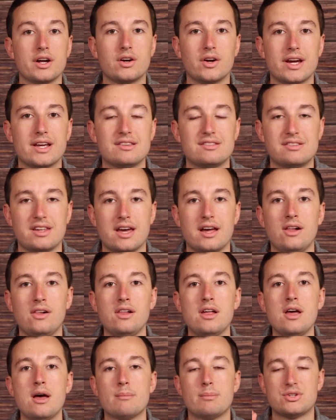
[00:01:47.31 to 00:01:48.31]
a great
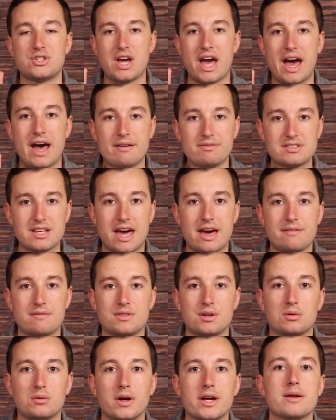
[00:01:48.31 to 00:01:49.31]
sale, but you have to have
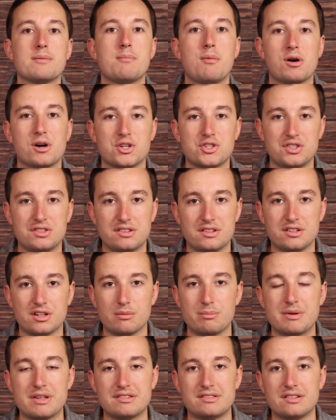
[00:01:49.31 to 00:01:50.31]
the right margins in your
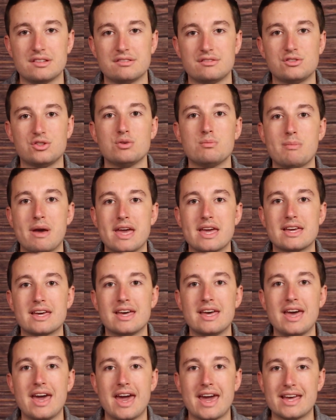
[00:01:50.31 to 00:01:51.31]
business to make
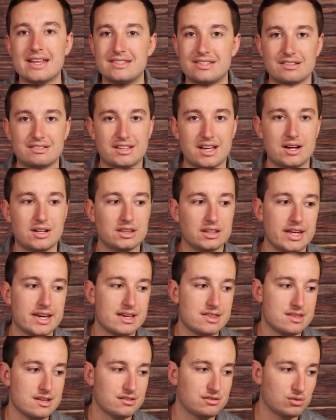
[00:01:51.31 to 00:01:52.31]
a discount
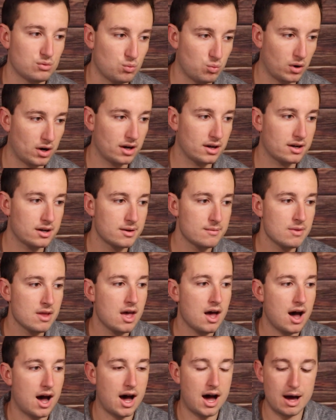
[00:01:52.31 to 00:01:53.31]
like this work.
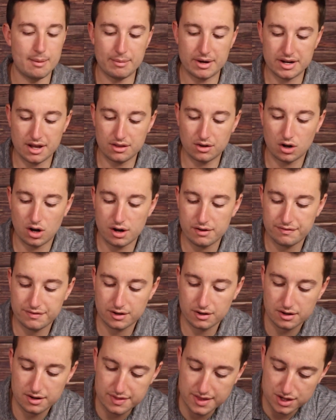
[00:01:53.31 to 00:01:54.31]
Another
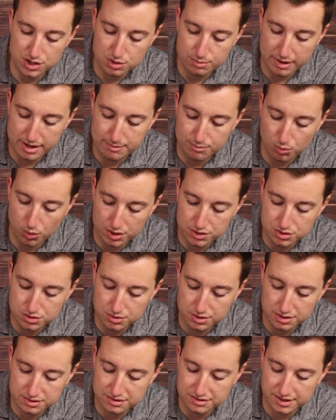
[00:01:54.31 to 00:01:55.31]
offer that you might want to
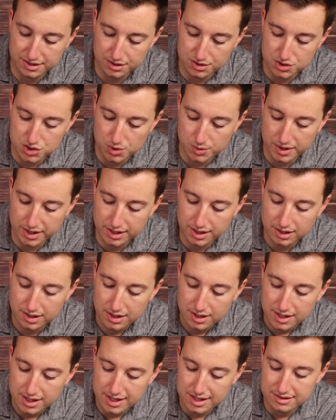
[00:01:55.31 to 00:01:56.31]
consider doing
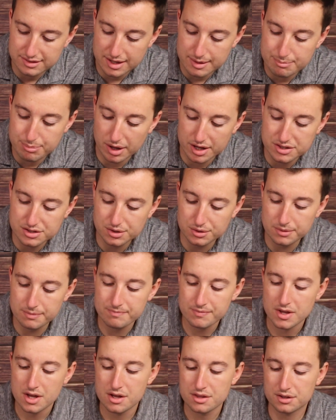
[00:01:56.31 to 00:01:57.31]
is a
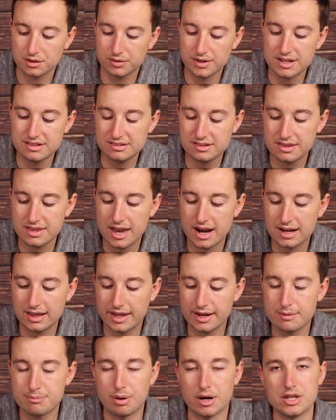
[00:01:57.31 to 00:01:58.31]
bundle. The reason that I
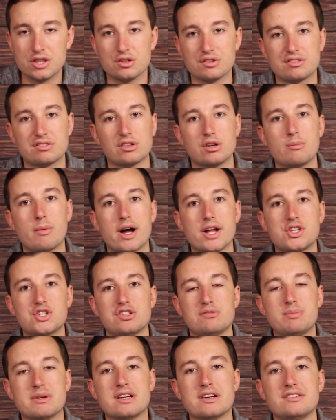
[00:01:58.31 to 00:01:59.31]
like bundles so much
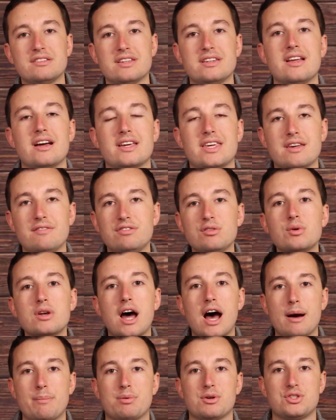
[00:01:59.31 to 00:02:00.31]
is because it gives you
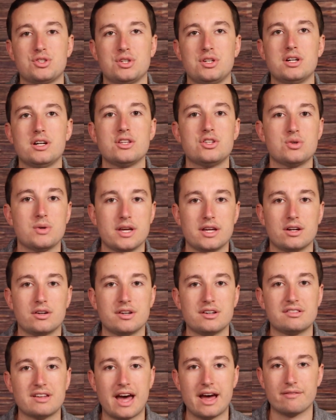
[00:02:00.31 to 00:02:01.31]
an opportunity to
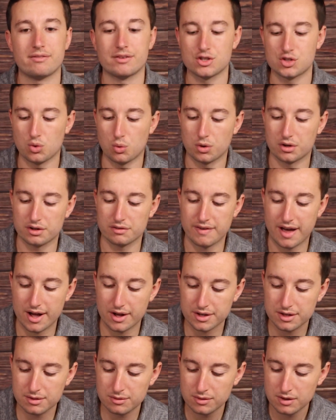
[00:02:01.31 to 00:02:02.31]
increase average order
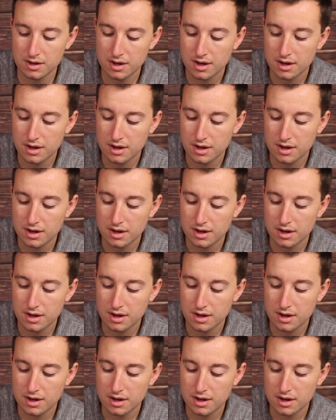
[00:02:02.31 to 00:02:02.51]
value.